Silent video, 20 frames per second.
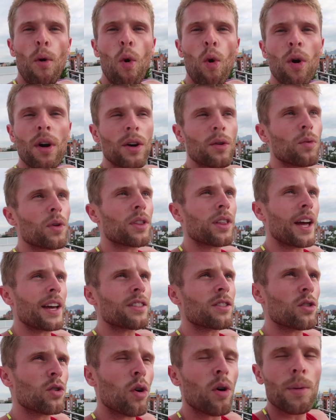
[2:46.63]
bored with
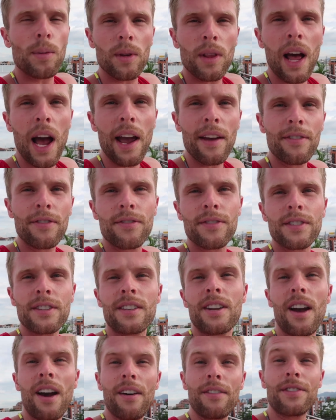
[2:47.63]
like the normal life
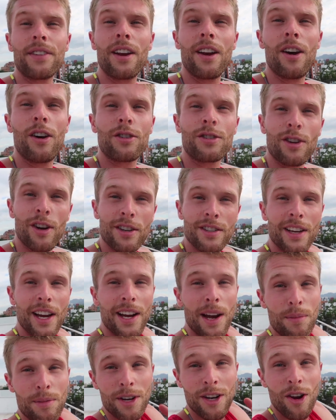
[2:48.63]
stuff, you know? So I was
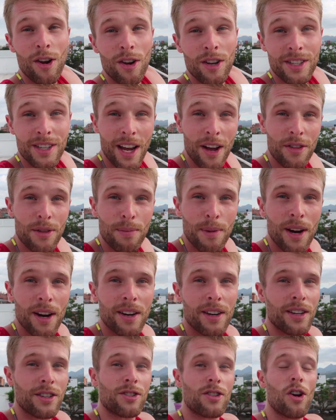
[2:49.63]
like, I'm gonna go to South
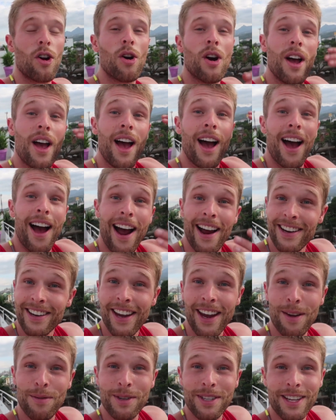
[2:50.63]
America. So I
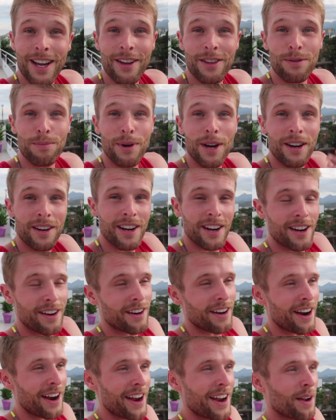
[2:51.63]
came to South America,
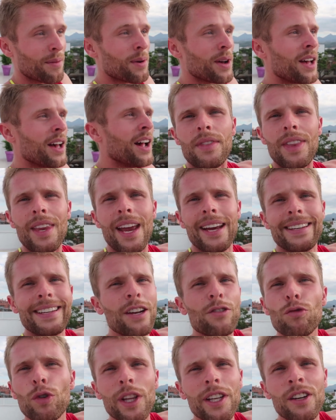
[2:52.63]
here I am.
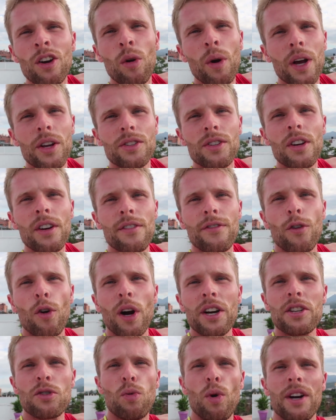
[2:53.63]
Didn't really know what I was looking
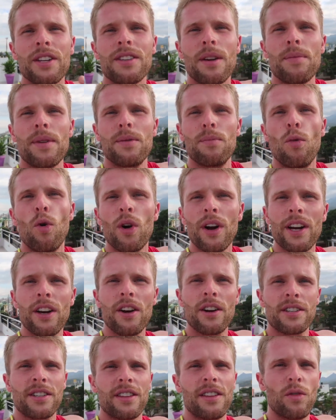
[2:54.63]
for. I just wanted something more
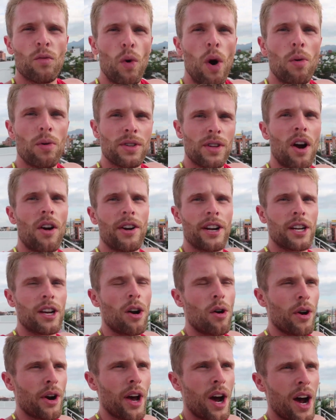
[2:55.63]
interesting than what was already
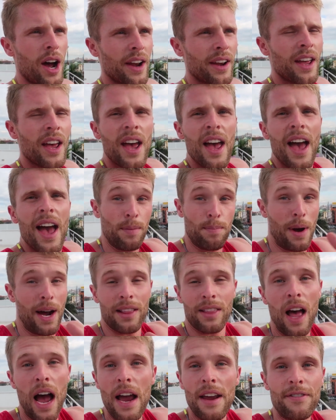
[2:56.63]
going on in
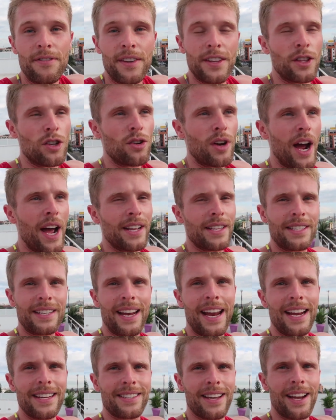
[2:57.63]
my life in the United
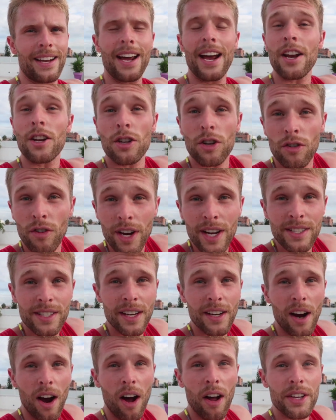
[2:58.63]
States. I got a degree in
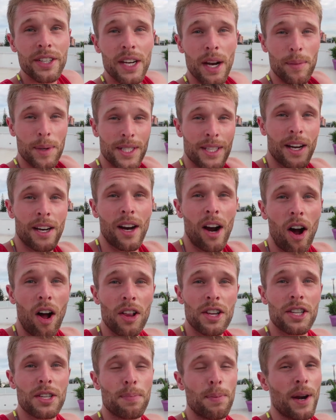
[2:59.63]
psychology. I'm a
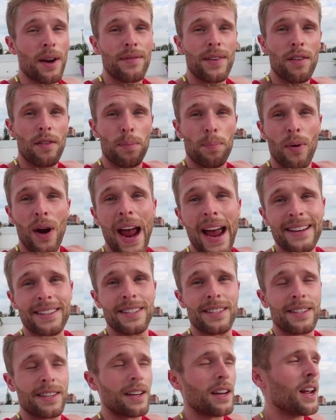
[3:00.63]
psychologist, but I've never
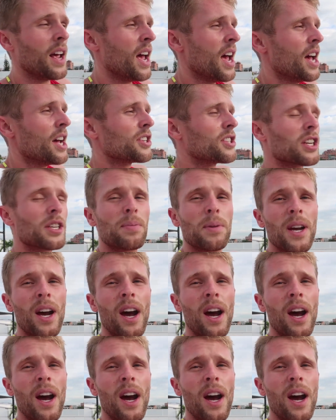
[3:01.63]
practiced it. Just